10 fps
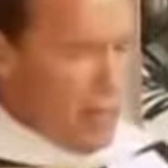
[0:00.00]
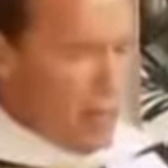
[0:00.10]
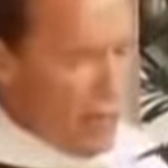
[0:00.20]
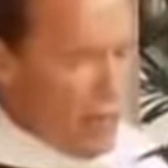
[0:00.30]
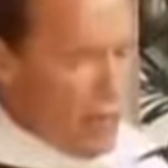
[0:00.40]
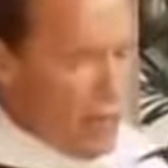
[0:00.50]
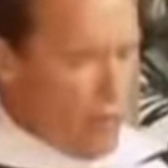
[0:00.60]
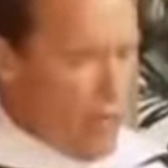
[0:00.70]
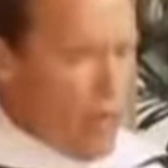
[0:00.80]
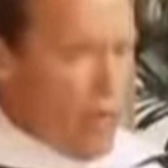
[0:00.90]
to give you a
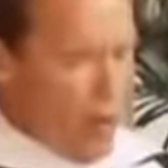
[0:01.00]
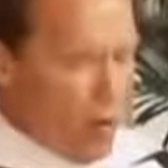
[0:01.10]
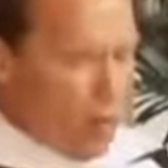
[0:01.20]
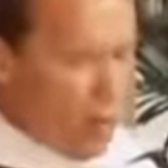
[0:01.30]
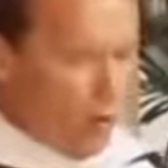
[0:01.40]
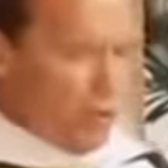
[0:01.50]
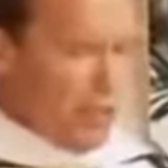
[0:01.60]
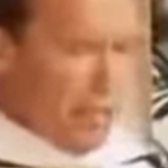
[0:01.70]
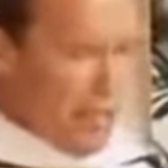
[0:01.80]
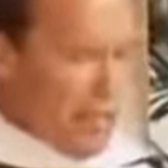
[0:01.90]
few of my own
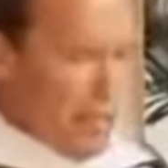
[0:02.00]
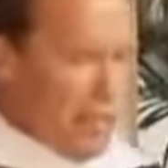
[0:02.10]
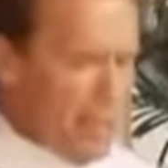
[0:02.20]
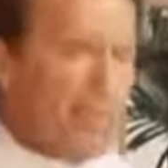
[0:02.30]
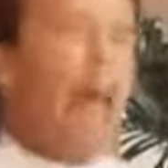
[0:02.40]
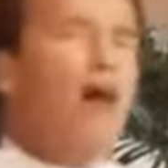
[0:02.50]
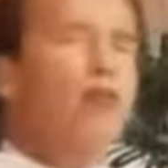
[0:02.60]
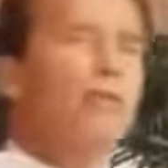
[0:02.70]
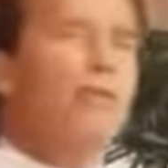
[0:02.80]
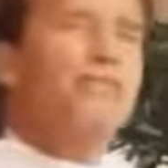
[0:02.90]
personal ideas on how
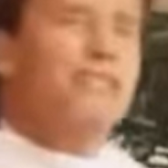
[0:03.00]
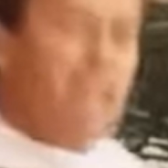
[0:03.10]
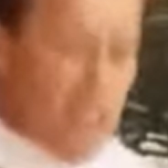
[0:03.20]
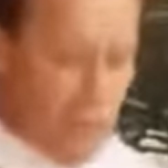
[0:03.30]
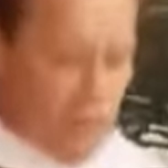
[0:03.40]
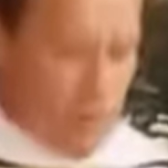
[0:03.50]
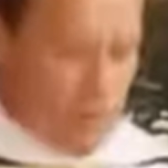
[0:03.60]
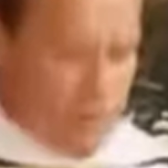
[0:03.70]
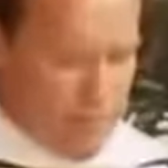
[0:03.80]
to be successful.